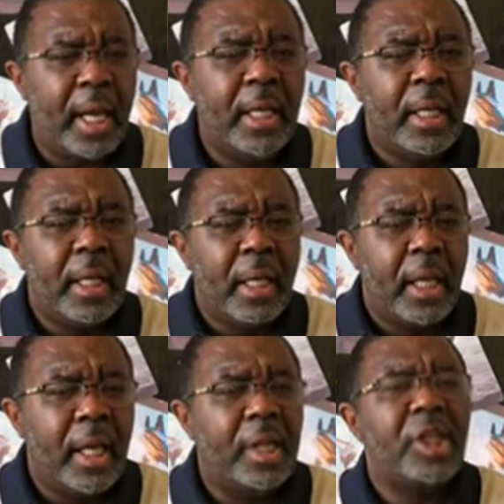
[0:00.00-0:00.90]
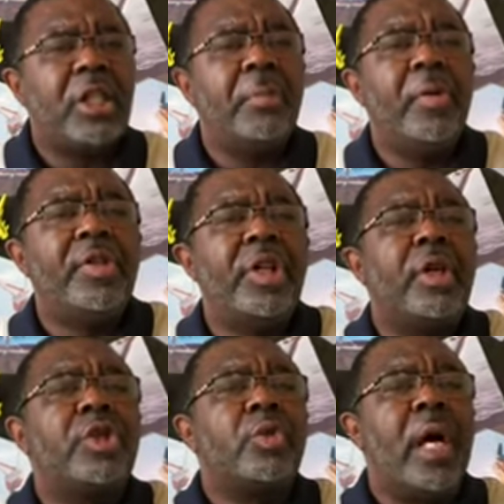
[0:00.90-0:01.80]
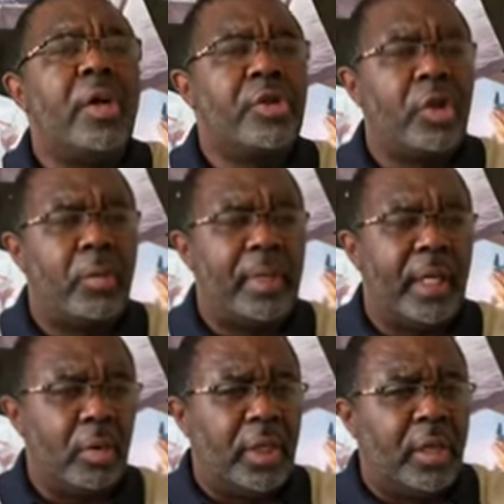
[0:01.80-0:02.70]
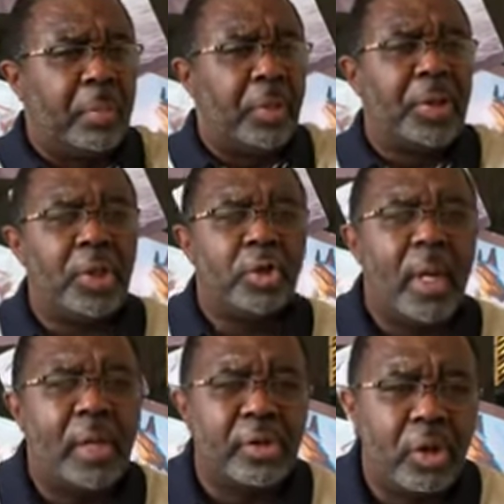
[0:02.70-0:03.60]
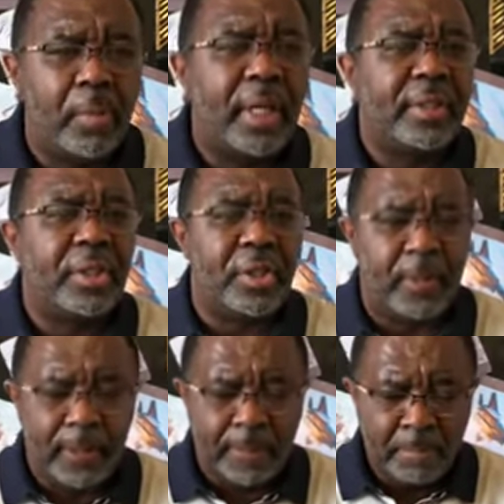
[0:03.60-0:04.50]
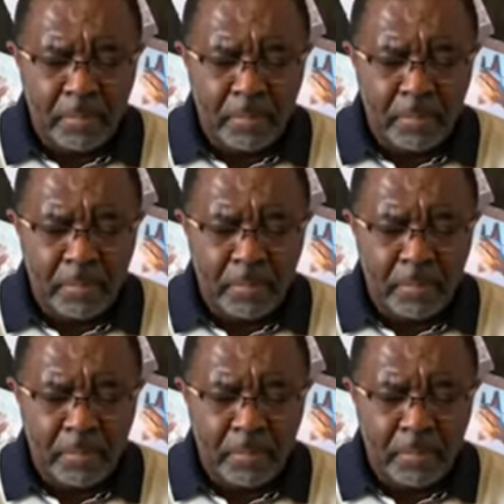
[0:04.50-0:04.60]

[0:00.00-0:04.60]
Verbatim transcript: night, and, and she's preaching her trial sermon. They're gonna let her preach her trial sermon at the church.